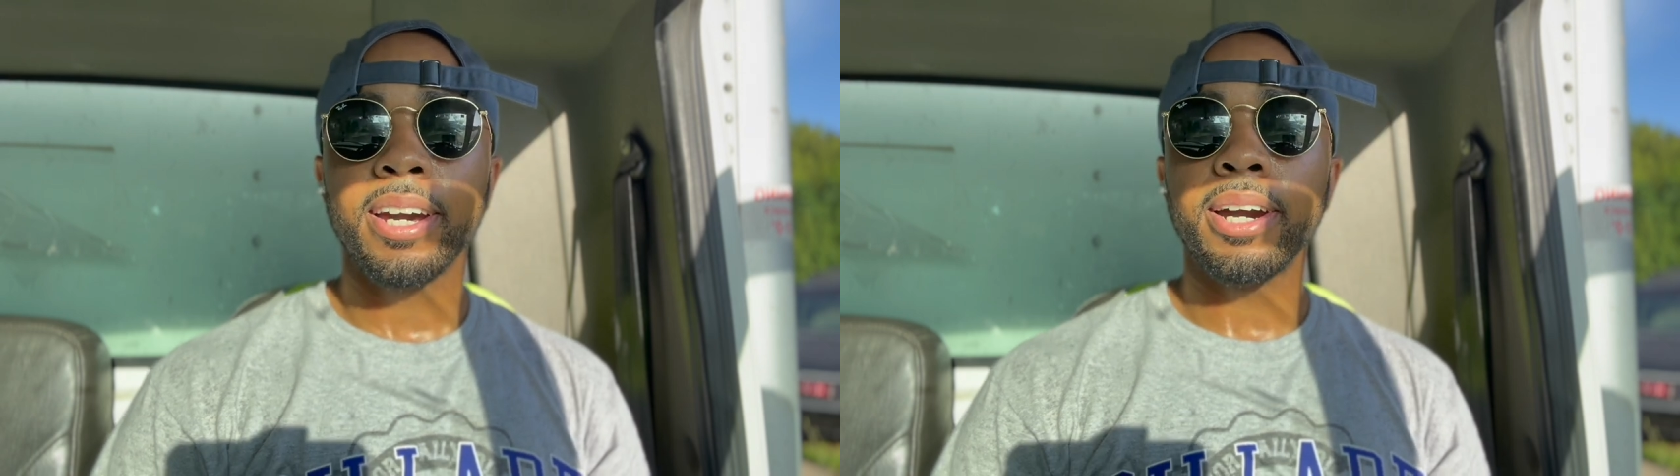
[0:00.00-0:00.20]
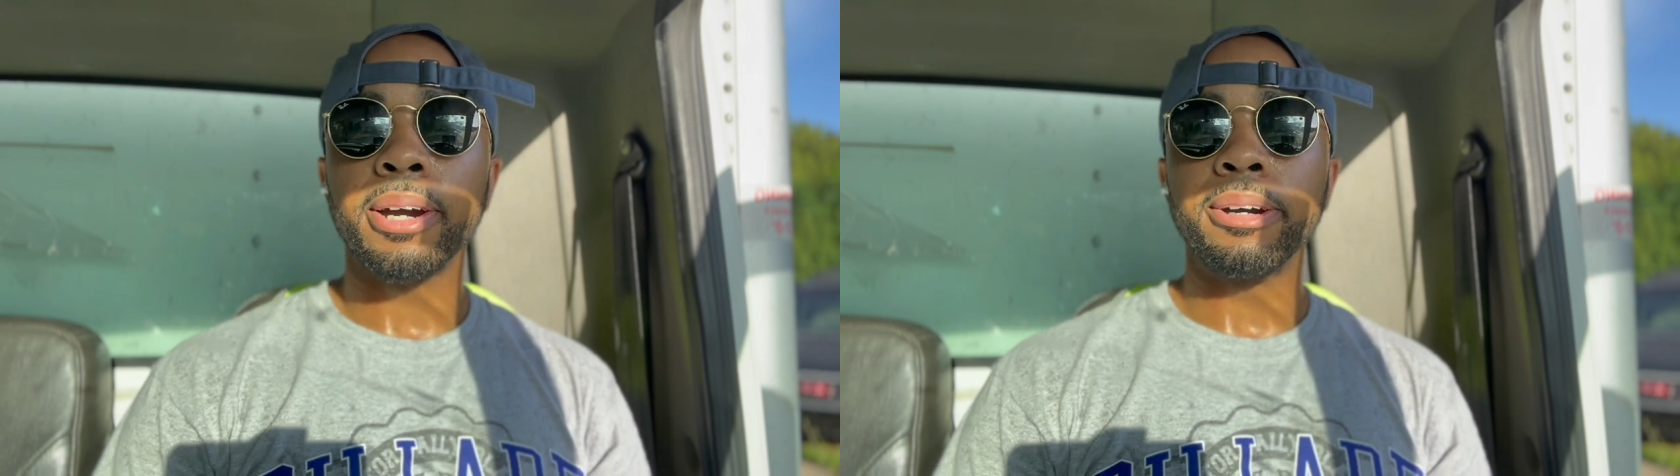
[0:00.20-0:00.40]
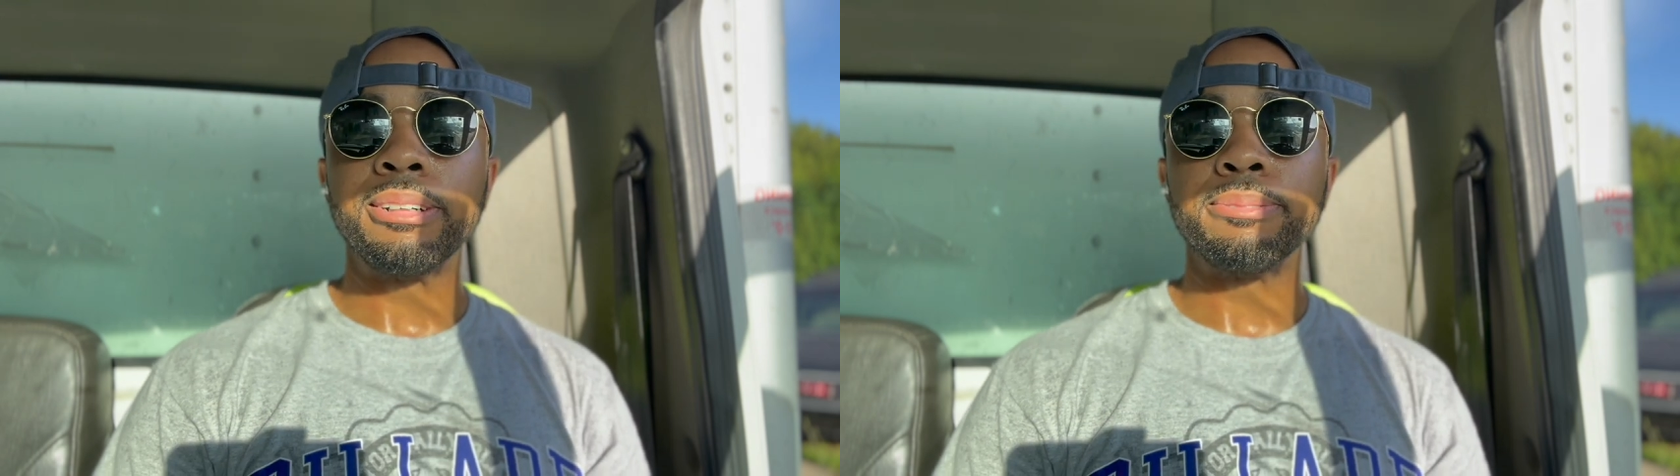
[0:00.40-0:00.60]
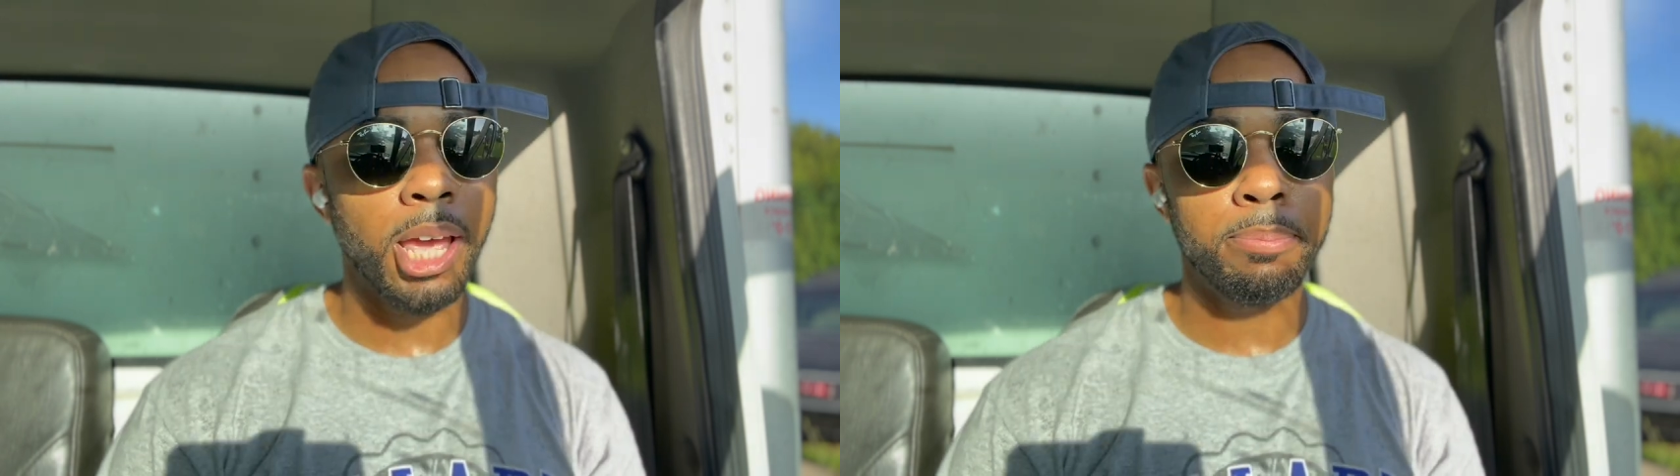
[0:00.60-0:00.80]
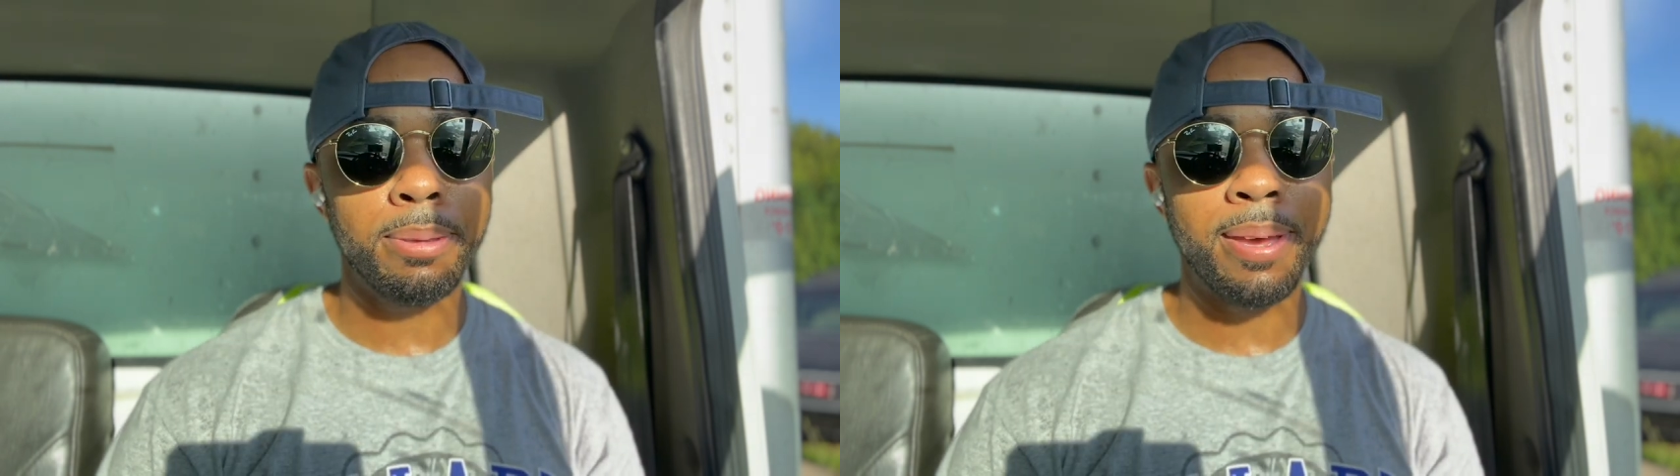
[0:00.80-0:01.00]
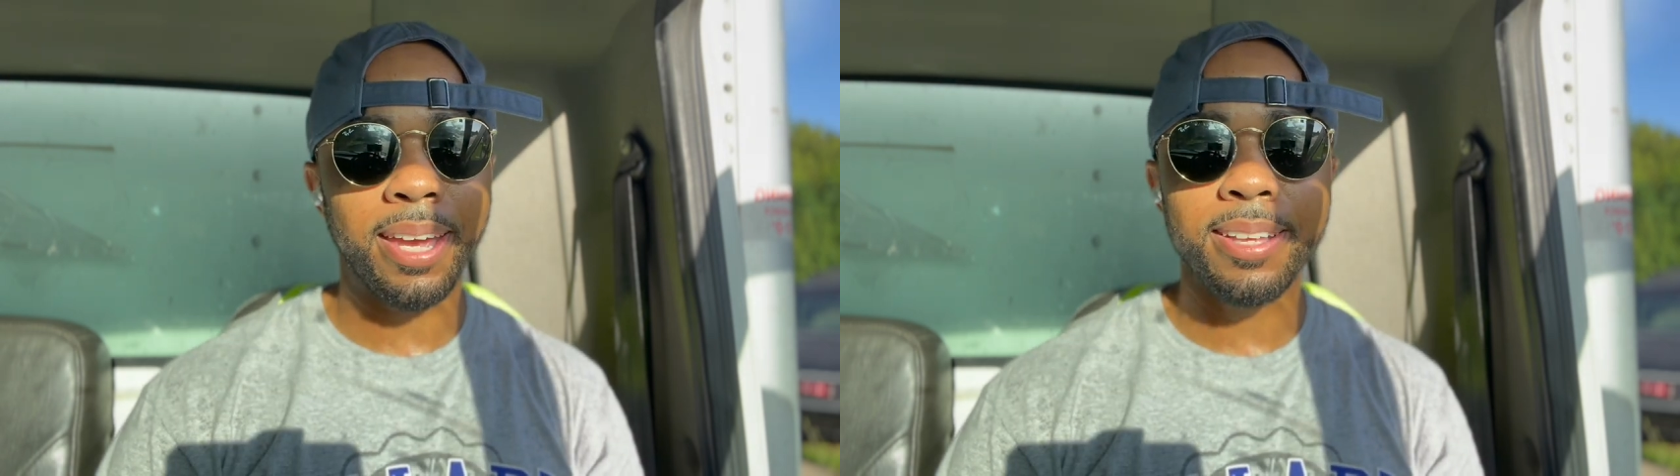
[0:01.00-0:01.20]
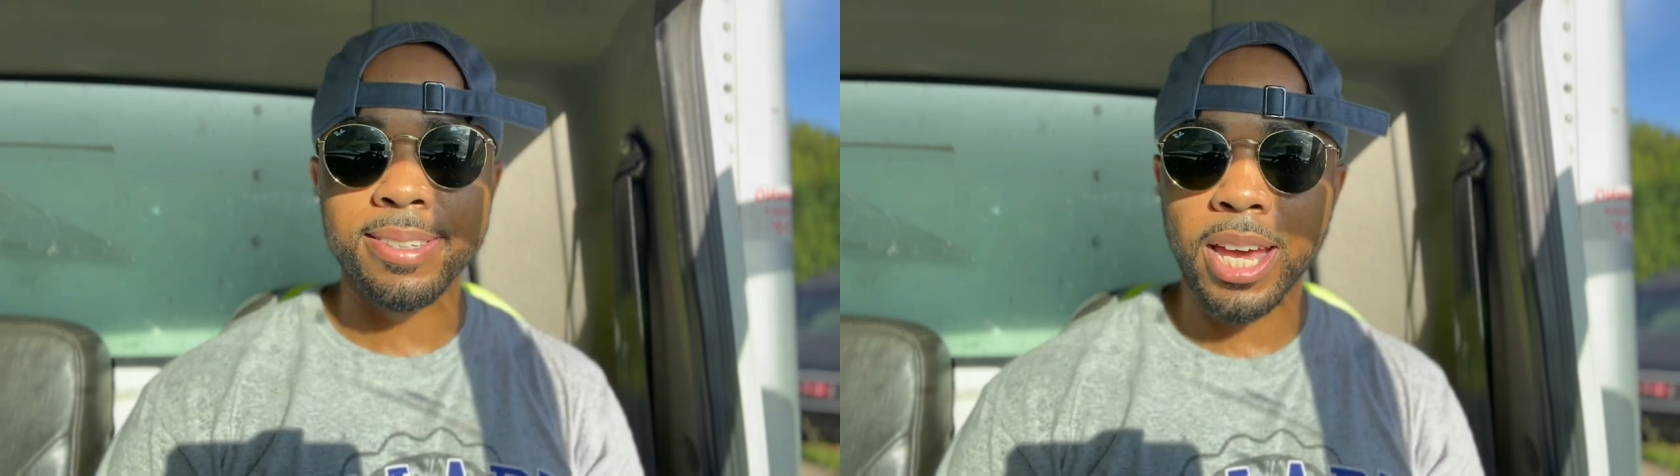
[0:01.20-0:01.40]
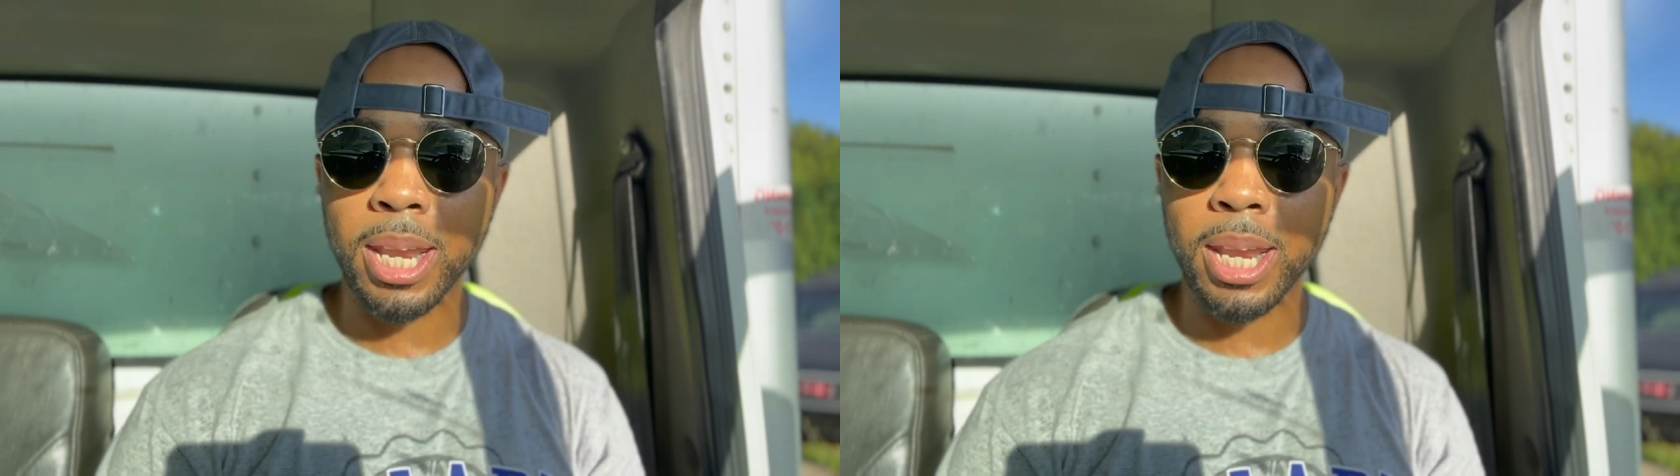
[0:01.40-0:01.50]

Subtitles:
And be back in time